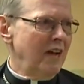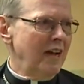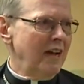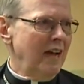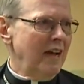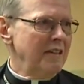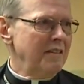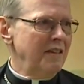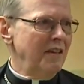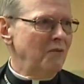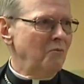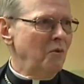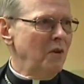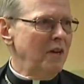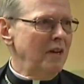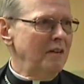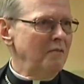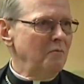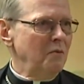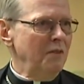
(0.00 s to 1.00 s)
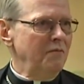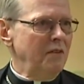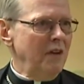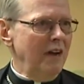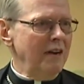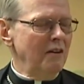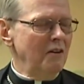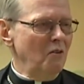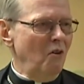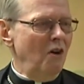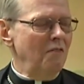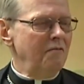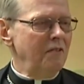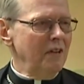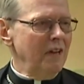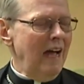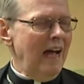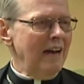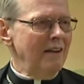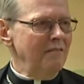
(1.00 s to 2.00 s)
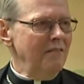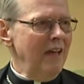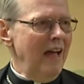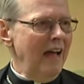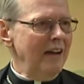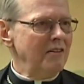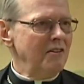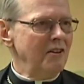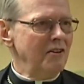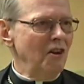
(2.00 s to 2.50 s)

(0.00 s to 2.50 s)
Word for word: I, I think we, we've done an awful lot of that.